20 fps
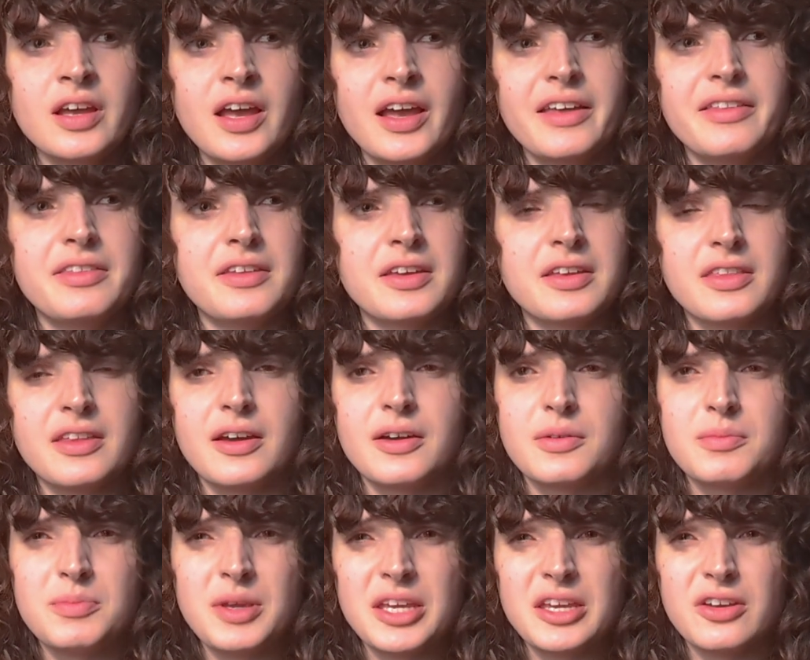I think that
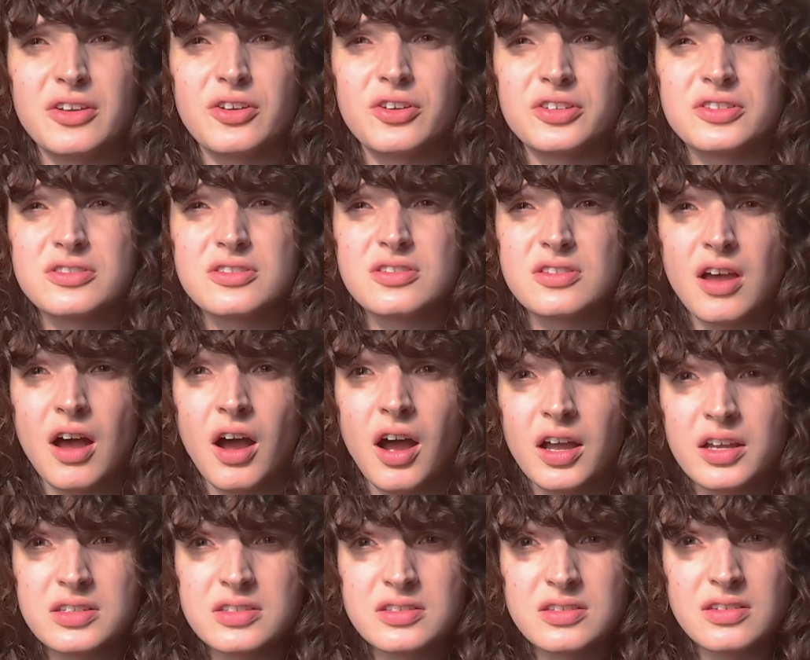would make a good
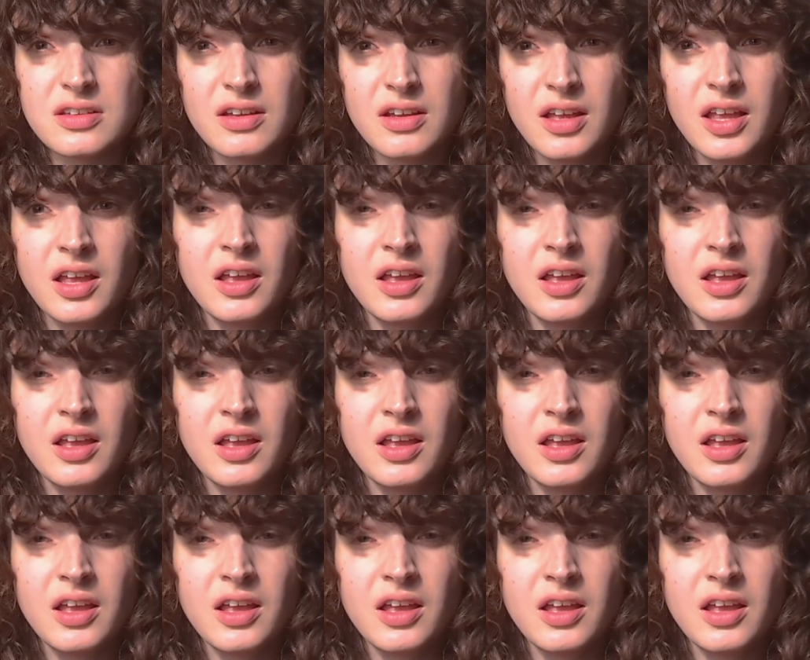sauce.